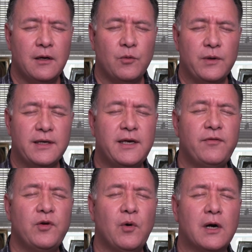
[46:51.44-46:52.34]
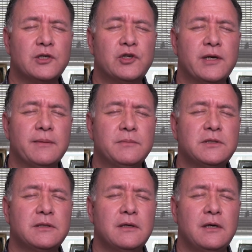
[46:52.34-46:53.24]
We give you our
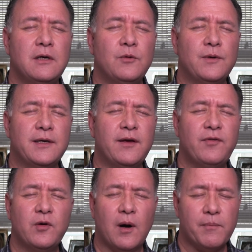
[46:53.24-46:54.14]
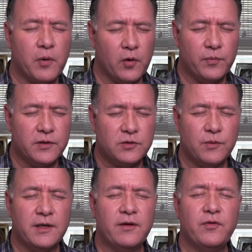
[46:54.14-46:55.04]
dreams. We give you our purpose. We
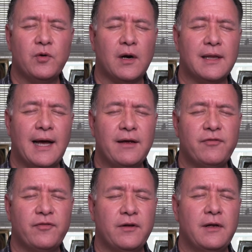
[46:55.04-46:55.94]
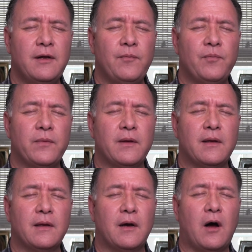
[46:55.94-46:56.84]
give you our life.
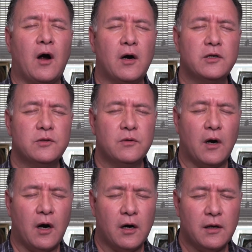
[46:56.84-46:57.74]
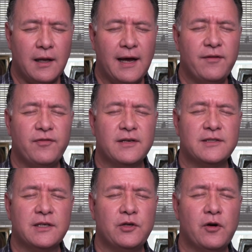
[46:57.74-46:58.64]
Our, our life is
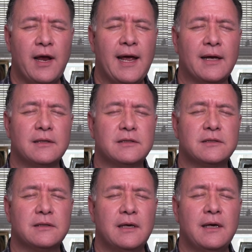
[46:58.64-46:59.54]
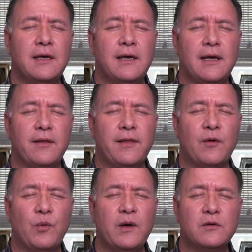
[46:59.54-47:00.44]
in your hands, that
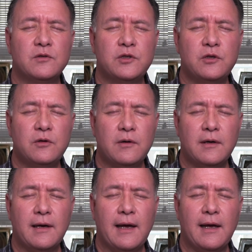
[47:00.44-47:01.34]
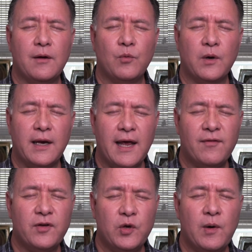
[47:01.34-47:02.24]
we'll do whatever
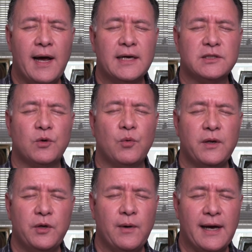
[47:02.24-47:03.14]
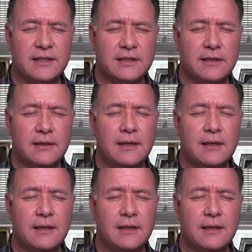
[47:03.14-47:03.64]
you ask when you ask it.